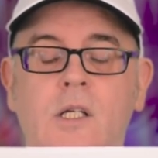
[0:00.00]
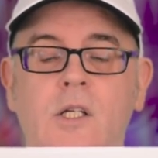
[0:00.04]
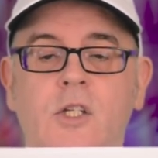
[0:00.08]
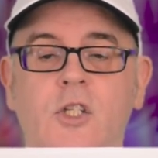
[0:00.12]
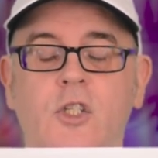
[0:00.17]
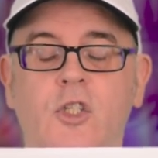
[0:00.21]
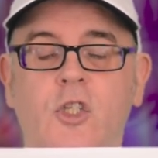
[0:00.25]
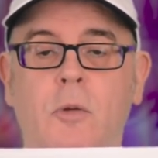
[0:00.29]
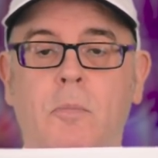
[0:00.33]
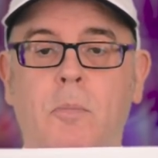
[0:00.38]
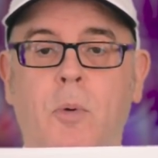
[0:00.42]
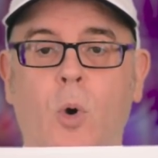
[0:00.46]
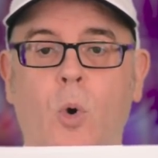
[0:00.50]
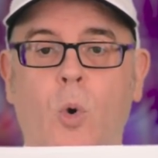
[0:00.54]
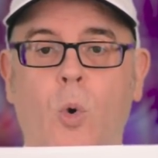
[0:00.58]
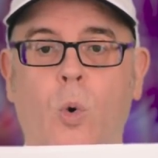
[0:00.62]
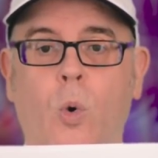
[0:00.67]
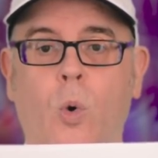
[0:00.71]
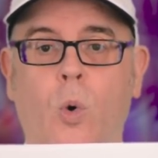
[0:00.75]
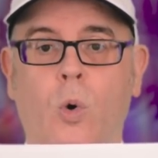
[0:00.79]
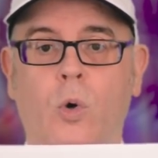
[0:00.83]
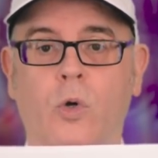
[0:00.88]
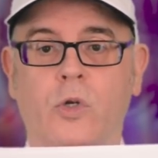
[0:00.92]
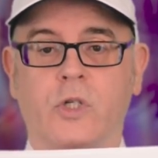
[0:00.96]

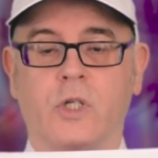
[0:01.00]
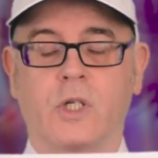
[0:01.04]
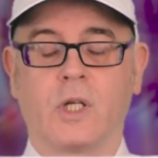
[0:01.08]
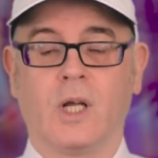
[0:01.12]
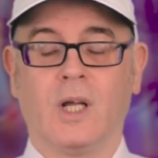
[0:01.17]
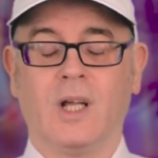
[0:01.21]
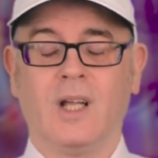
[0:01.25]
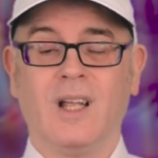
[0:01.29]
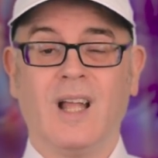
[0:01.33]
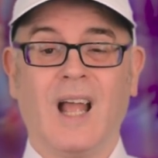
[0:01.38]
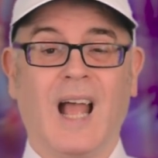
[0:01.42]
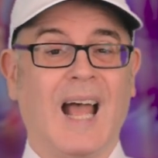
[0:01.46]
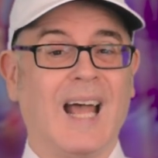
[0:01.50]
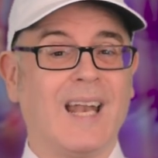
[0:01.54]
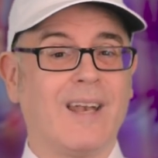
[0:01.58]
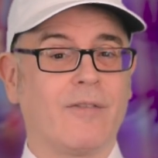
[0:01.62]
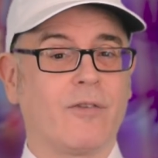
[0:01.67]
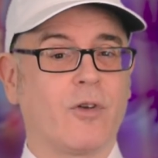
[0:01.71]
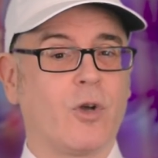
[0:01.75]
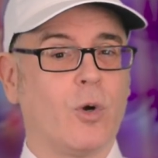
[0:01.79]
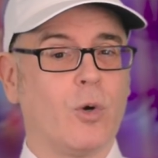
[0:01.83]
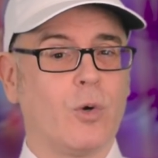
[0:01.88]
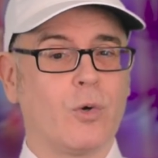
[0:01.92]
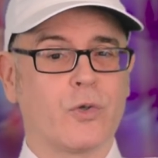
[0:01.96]
support. And of
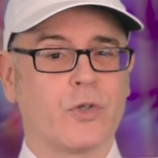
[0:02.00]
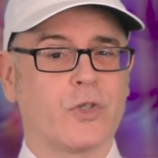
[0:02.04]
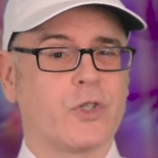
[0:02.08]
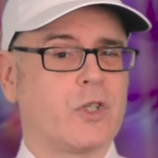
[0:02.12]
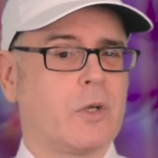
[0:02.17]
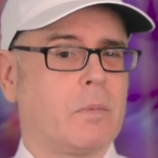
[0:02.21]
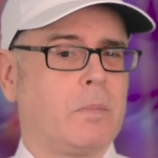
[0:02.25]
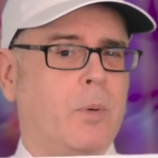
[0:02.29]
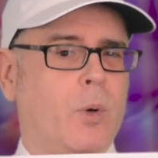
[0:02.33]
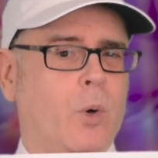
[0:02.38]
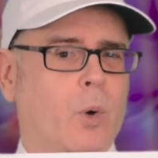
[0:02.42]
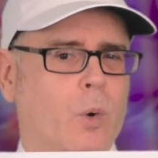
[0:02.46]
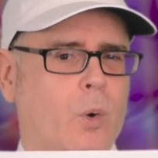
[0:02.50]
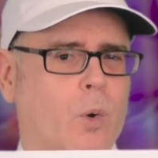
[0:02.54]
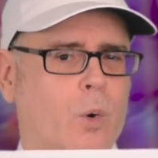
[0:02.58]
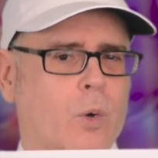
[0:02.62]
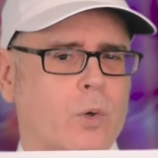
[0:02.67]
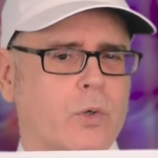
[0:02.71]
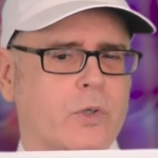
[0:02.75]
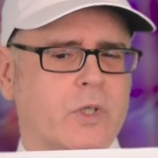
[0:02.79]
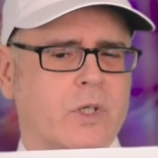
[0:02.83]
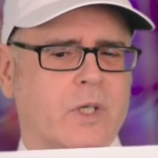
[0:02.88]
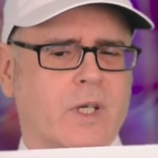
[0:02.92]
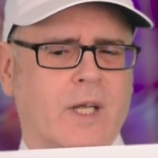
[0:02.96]
course,
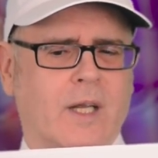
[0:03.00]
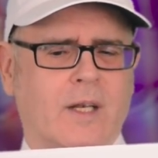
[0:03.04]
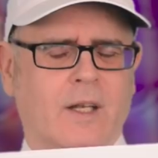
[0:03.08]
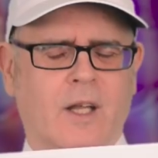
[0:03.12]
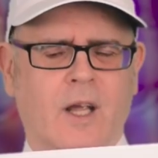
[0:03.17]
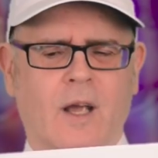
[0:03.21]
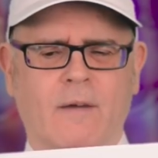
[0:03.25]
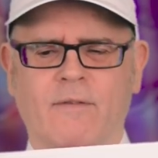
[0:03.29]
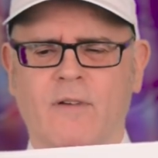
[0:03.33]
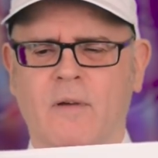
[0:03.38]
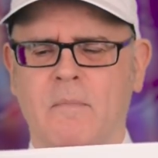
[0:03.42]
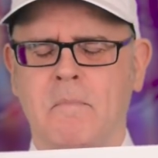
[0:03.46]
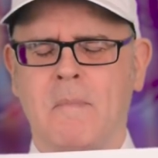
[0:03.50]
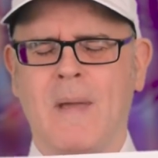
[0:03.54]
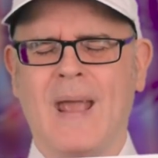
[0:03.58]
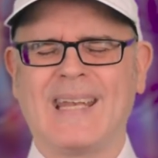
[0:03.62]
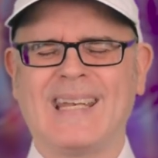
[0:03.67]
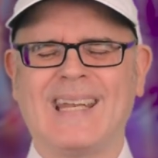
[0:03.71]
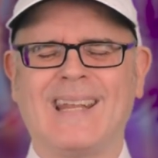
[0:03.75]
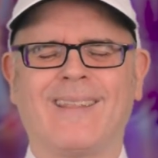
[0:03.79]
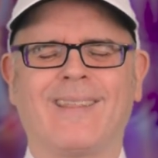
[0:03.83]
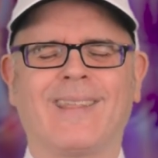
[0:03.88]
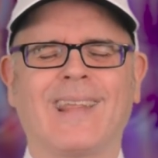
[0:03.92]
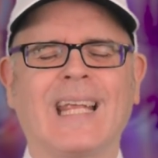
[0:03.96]
support can cover
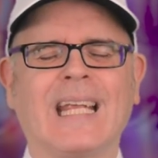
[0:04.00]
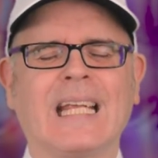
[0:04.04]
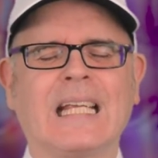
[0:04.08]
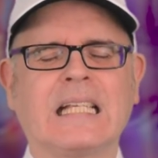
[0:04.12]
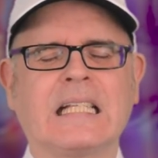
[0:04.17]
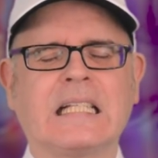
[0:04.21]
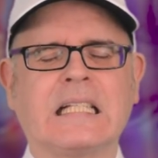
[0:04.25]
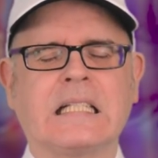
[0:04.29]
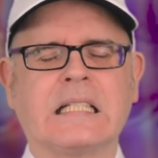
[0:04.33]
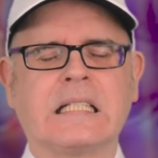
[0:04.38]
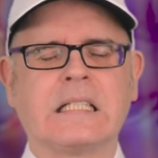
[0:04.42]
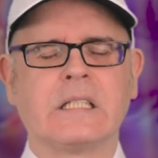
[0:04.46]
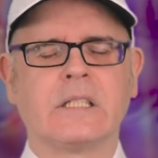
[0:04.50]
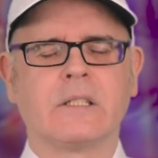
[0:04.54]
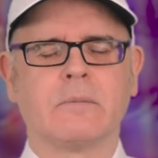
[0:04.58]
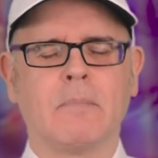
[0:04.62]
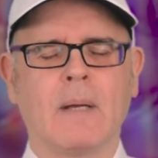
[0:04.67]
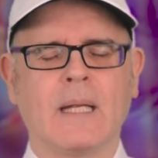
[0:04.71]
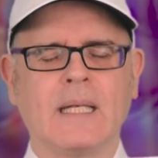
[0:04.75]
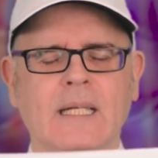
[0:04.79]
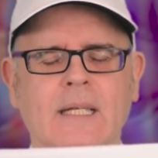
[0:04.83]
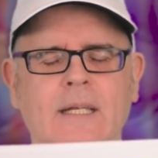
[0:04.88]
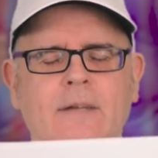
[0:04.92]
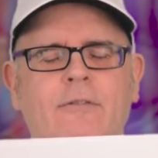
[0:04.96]
many things,
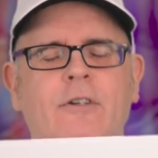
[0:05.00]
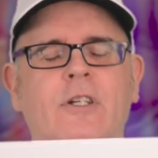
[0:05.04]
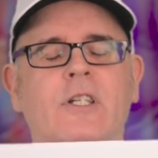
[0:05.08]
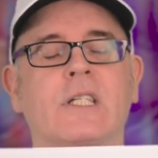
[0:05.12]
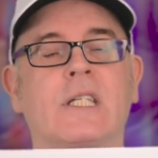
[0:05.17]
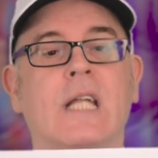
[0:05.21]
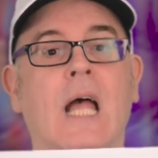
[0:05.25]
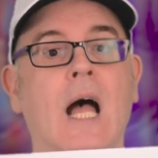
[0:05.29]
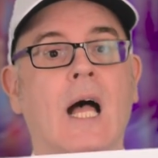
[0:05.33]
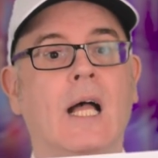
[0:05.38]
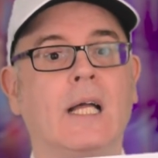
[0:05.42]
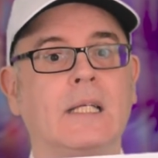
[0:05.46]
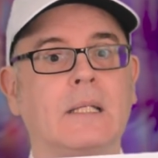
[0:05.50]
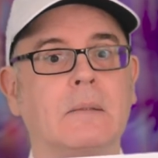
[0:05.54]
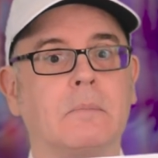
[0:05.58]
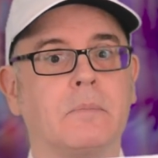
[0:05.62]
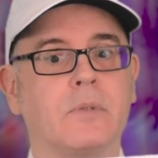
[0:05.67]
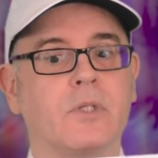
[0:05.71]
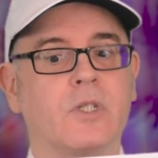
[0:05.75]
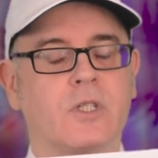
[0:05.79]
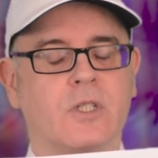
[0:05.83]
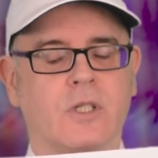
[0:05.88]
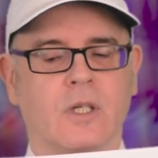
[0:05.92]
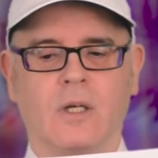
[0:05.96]
many different
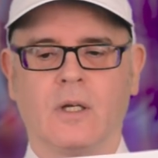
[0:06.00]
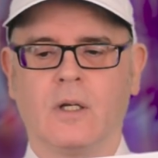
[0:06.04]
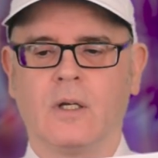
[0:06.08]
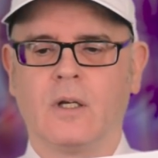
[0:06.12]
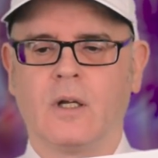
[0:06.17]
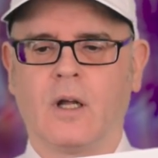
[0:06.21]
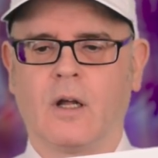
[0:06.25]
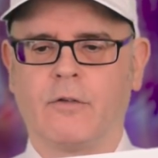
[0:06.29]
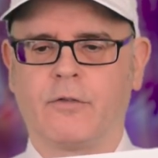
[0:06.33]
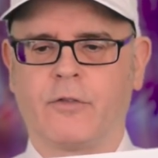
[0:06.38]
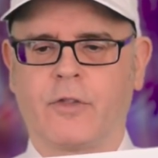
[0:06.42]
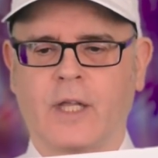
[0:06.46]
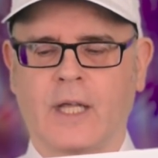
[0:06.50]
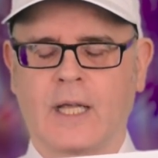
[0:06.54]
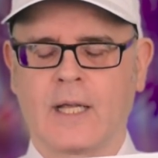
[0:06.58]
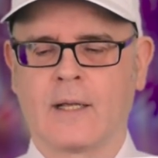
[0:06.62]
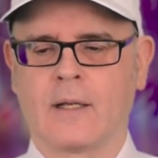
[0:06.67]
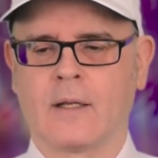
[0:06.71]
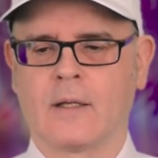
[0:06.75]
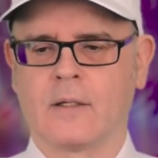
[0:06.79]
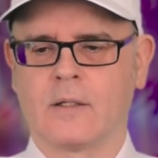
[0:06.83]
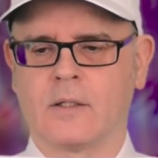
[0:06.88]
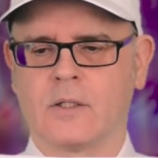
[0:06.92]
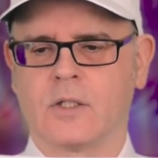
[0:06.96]
types of
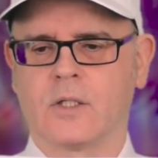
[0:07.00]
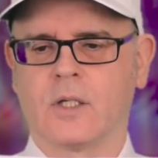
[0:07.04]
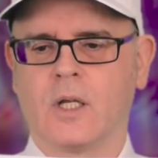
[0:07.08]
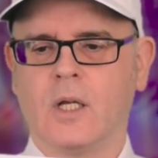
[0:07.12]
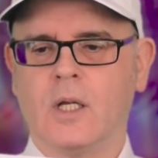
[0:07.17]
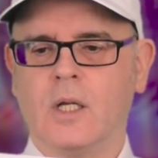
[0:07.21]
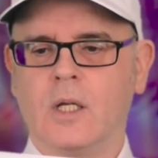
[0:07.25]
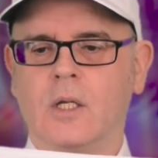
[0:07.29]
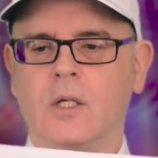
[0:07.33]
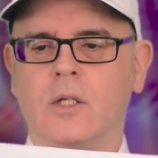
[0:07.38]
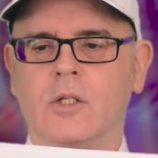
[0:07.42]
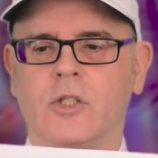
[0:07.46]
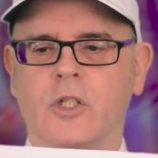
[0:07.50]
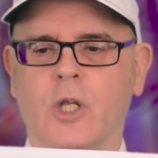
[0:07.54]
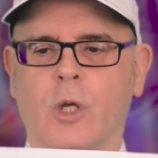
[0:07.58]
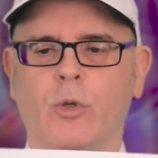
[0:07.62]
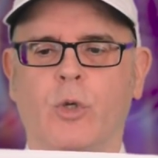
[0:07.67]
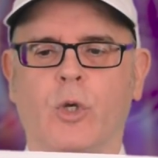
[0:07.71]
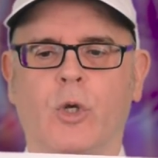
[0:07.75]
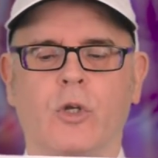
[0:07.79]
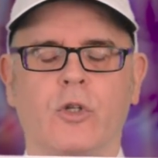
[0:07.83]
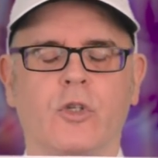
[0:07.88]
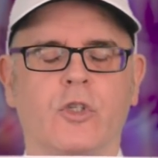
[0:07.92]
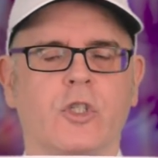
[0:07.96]
things. So
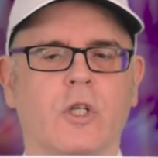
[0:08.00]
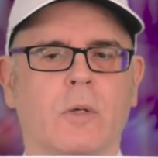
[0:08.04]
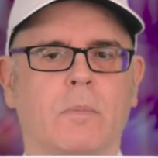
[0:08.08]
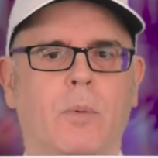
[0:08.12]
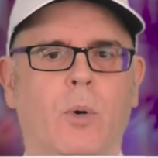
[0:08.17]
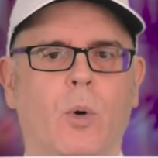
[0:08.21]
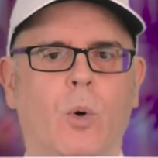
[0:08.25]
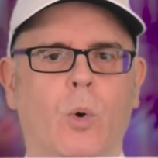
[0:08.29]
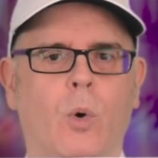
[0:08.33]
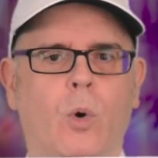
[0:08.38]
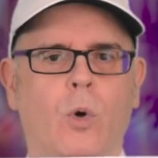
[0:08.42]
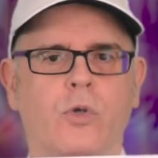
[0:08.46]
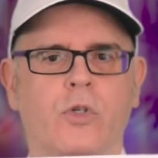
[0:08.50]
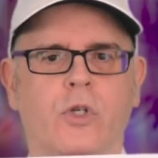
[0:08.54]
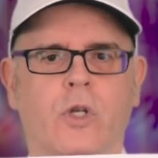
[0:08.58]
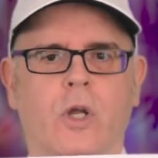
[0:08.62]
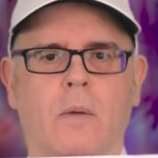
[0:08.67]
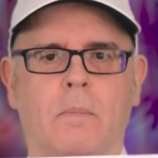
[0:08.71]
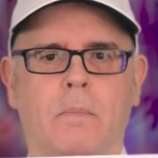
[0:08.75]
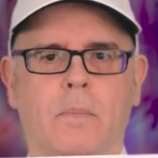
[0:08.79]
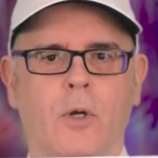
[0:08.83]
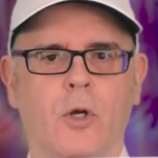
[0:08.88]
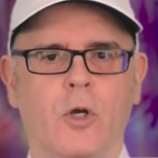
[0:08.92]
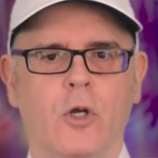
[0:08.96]
you can support a
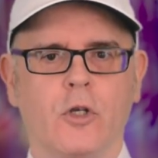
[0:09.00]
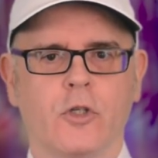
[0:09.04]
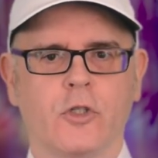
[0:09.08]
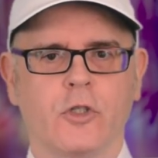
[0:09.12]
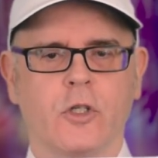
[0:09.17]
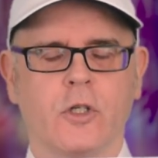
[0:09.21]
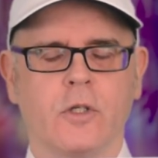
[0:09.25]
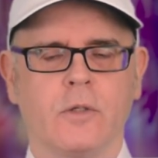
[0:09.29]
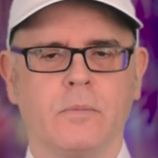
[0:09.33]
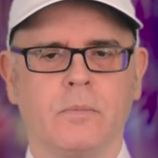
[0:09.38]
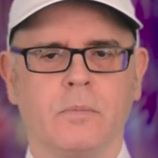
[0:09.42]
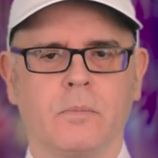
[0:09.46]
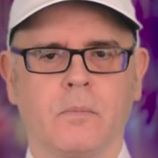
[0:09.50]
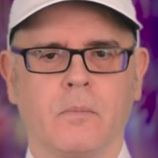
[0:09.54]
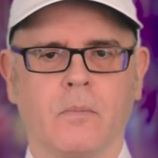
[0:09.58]
person,